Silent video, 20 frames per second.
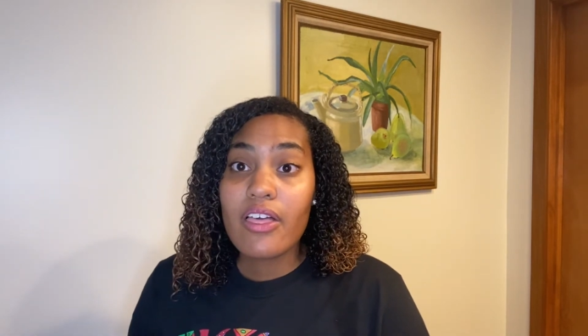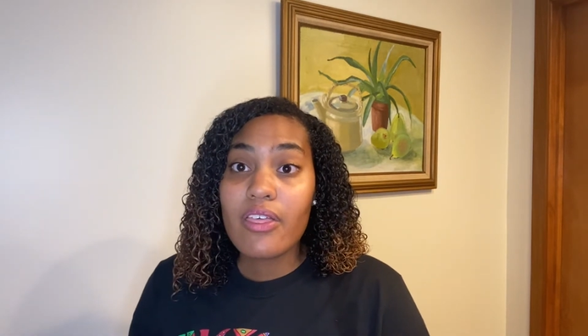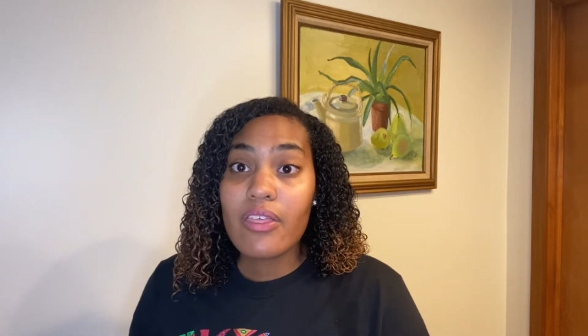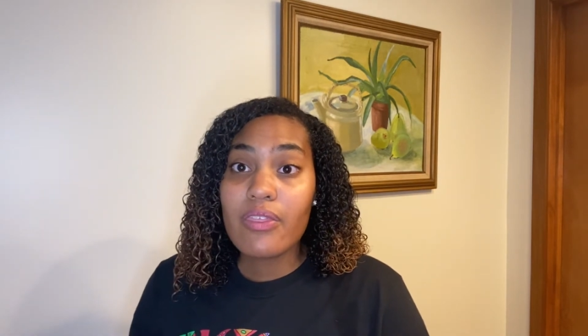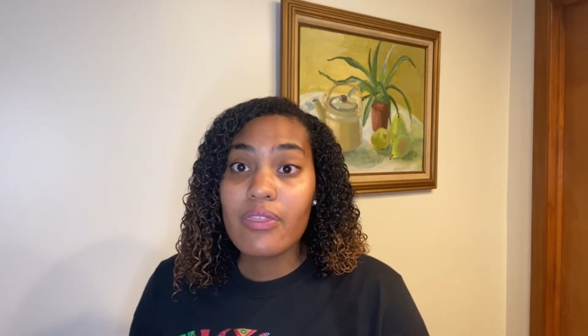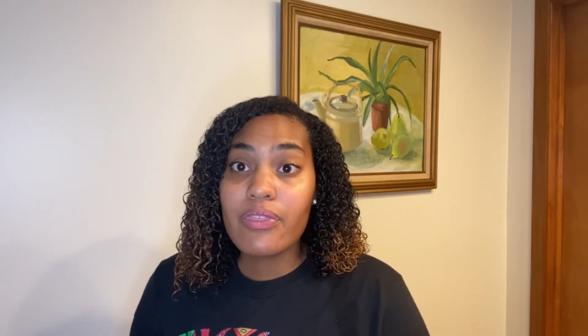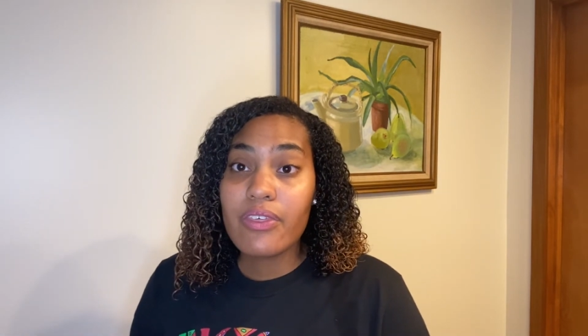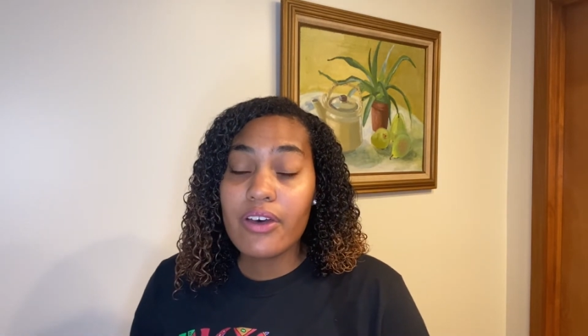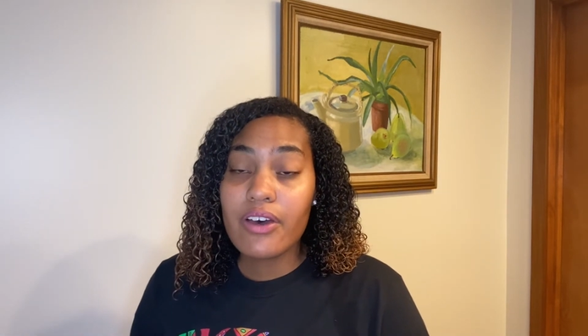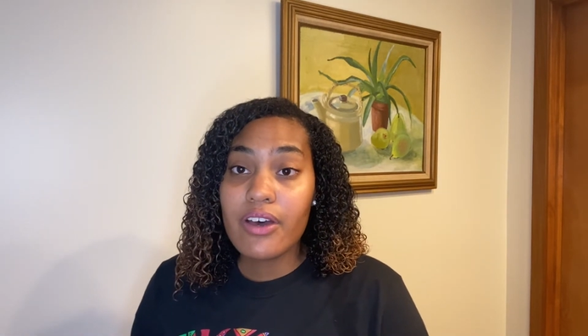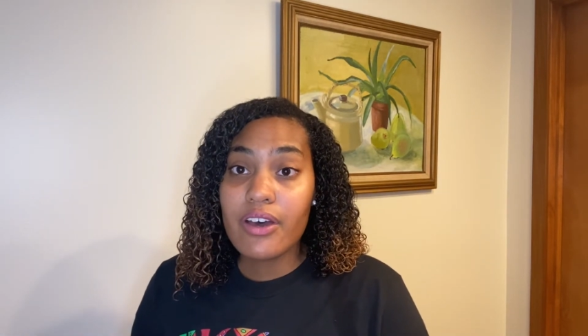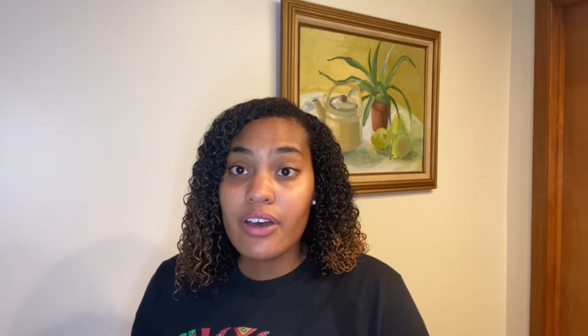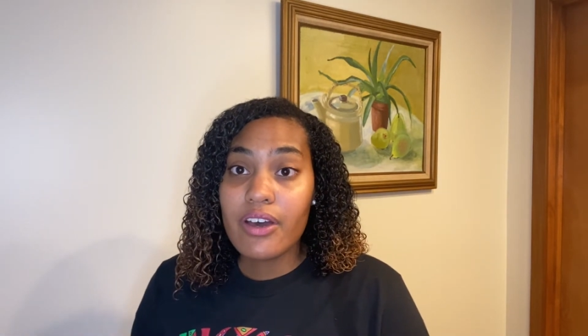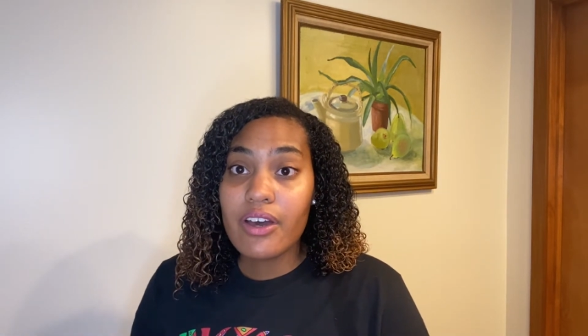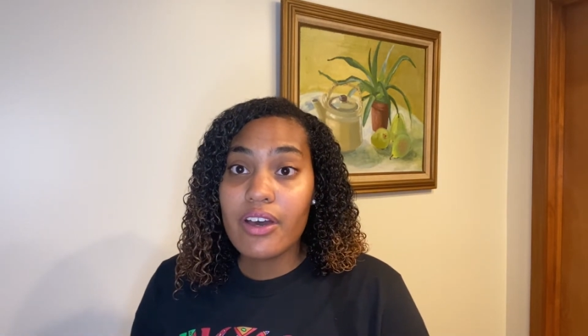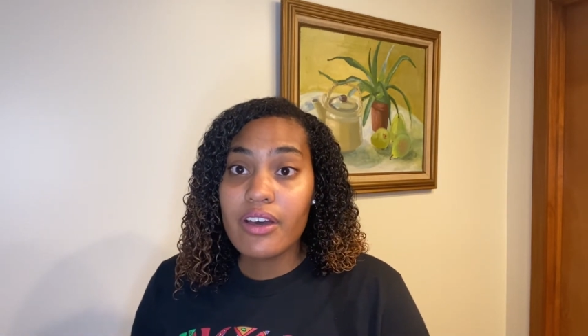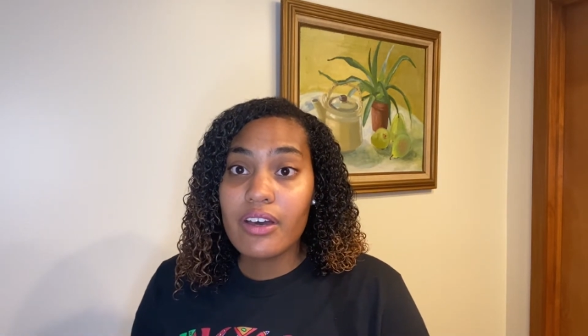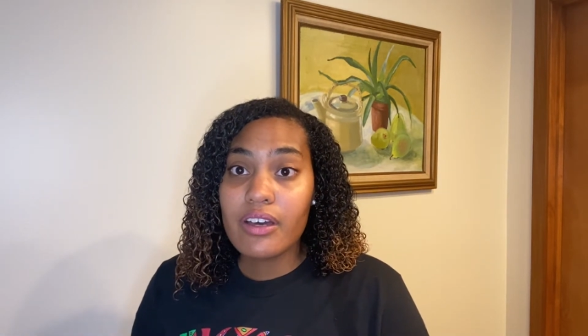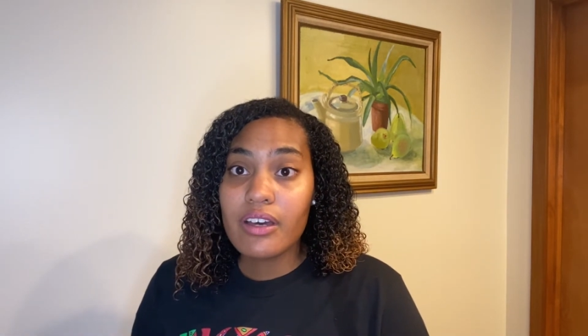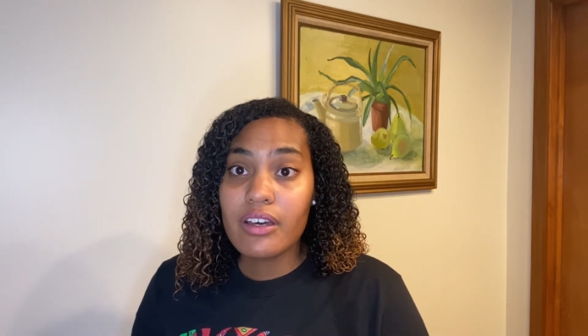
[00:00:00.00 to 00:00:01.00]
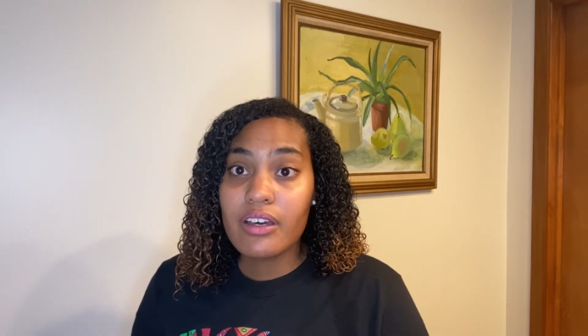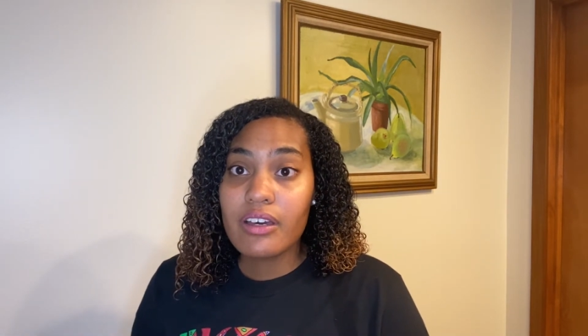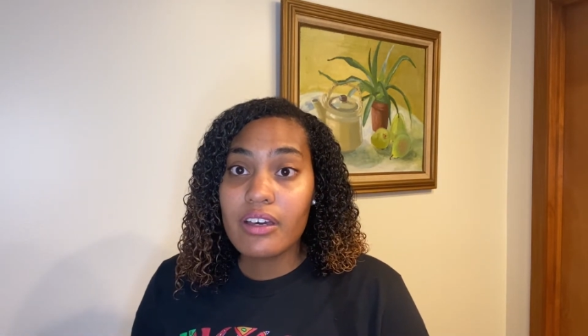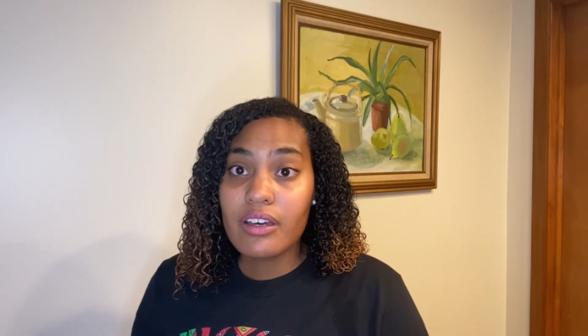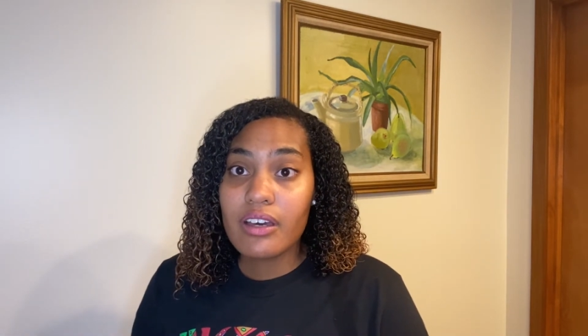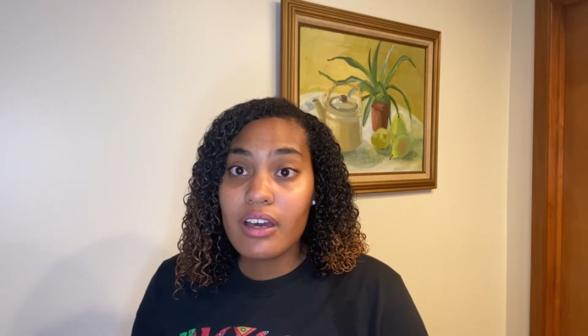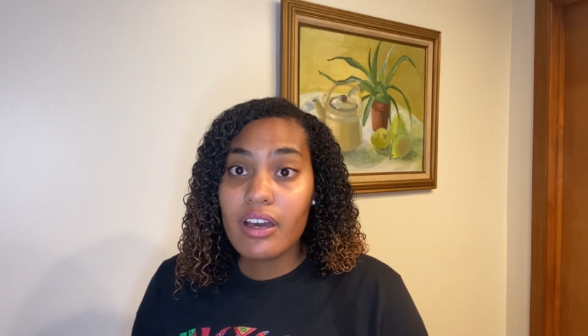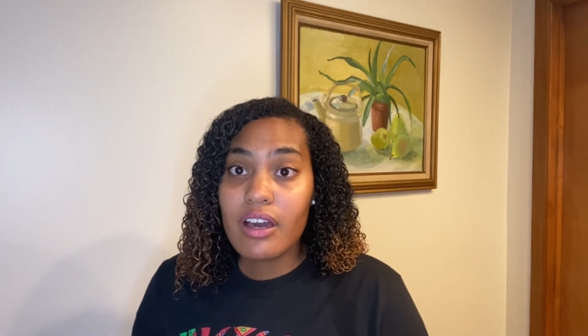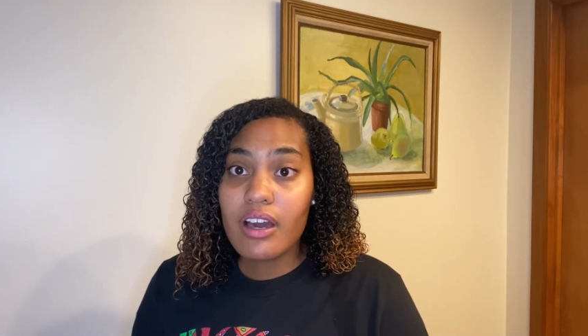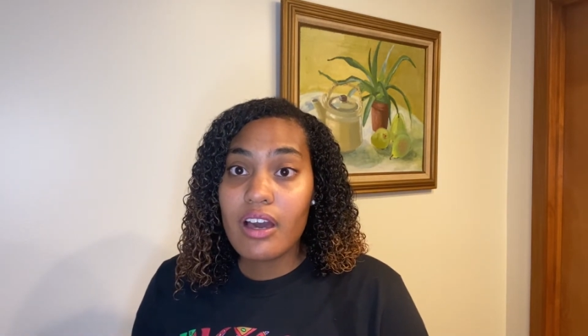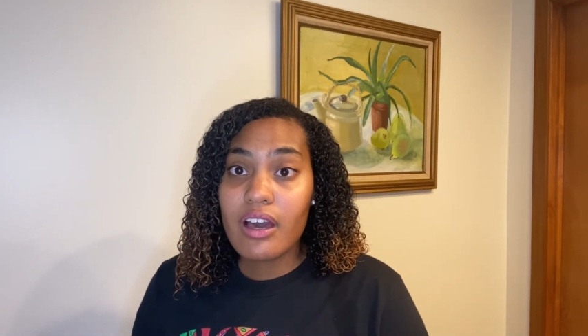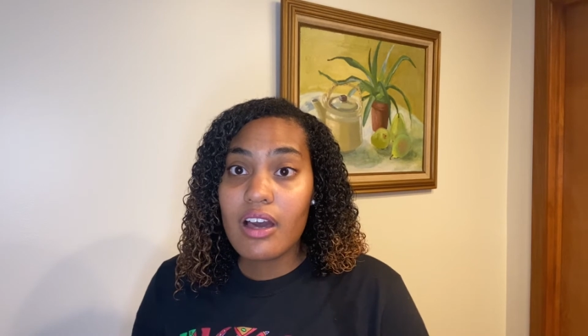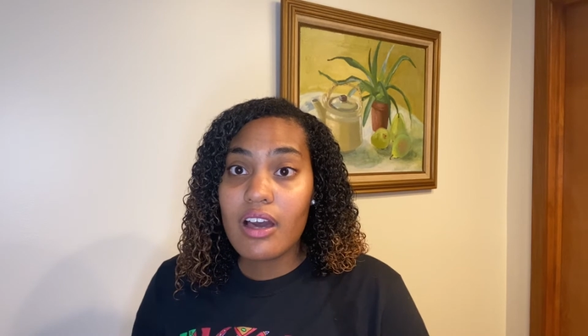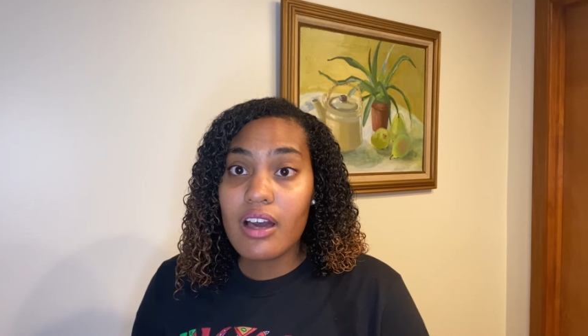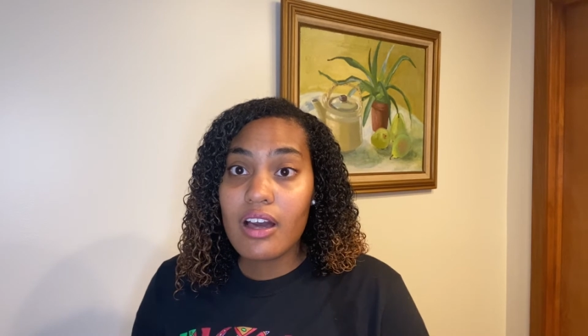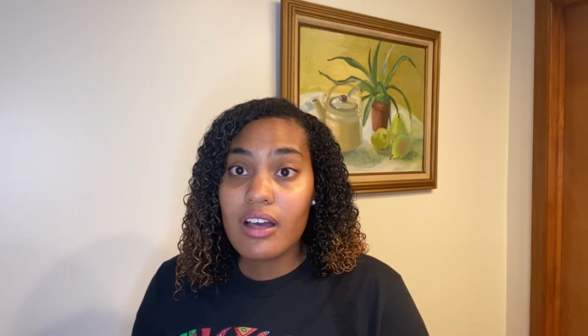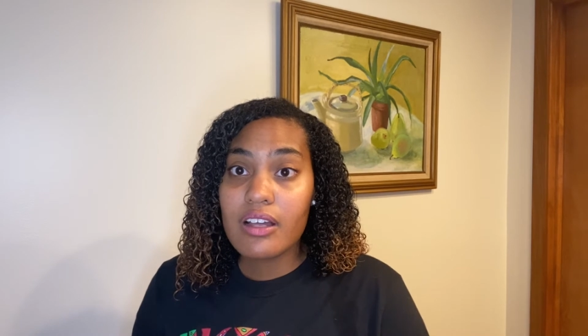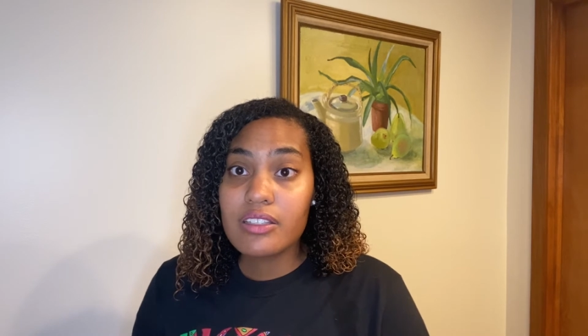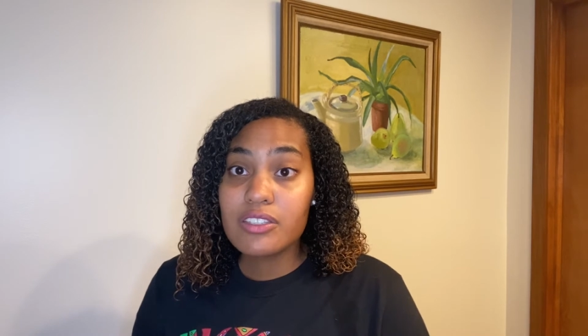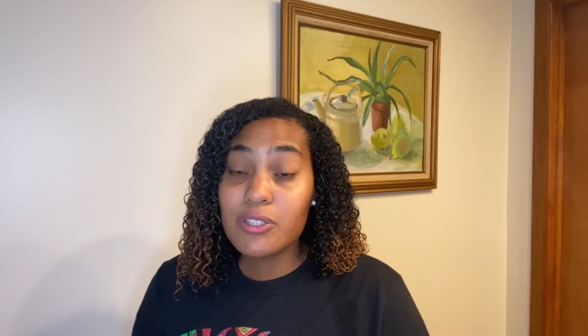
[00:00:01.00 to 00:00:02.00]
the
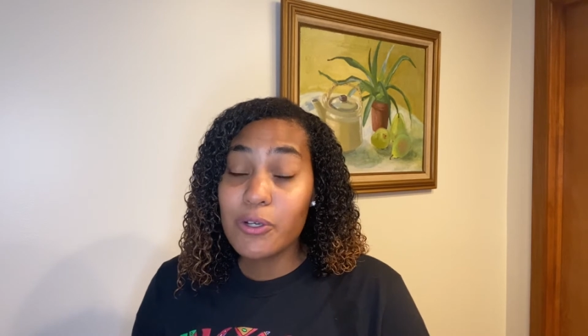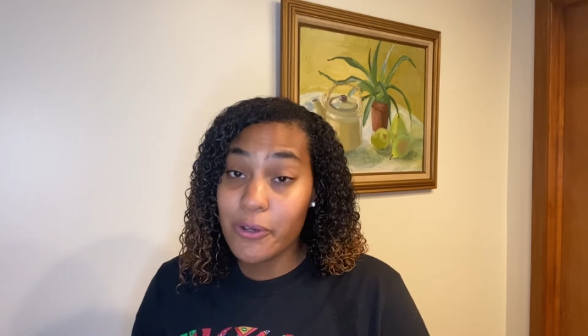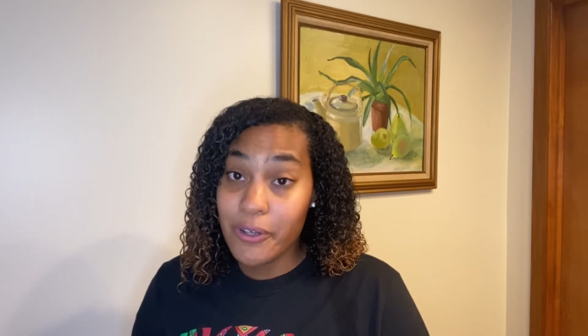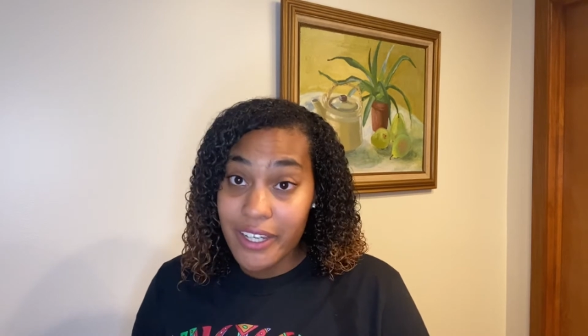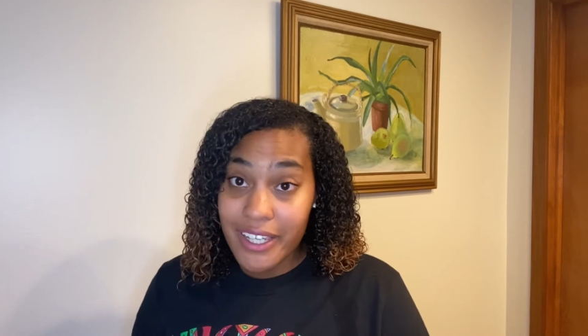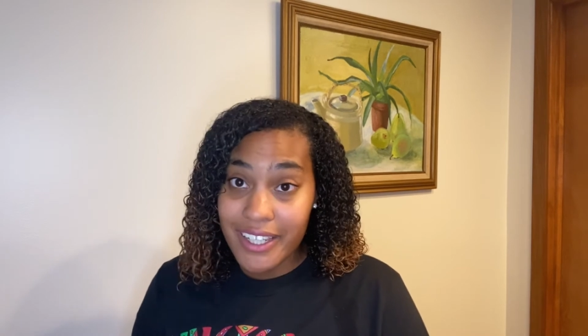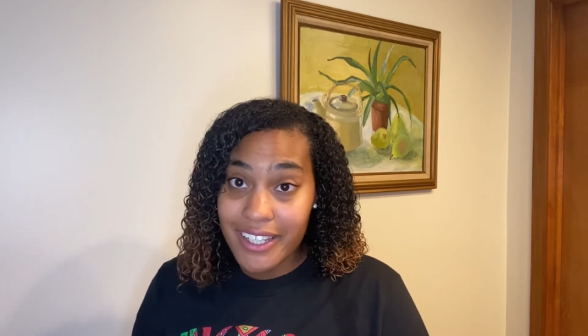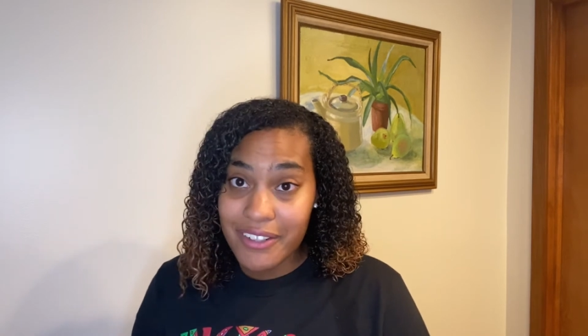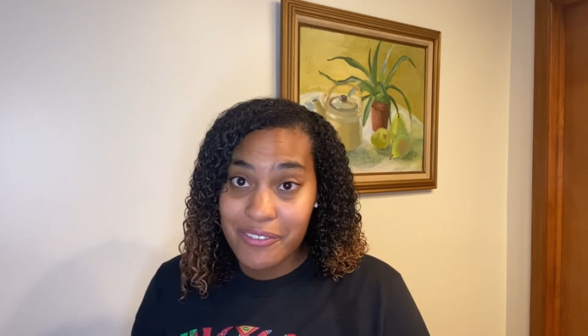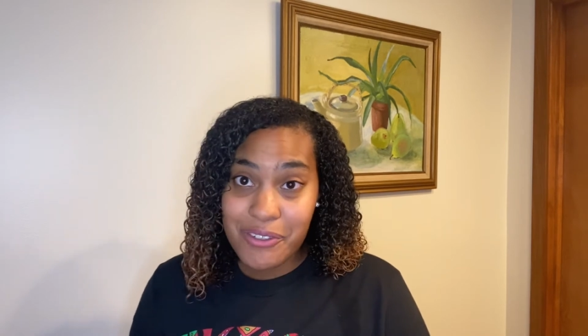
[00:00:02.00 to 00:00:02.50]
Toyin,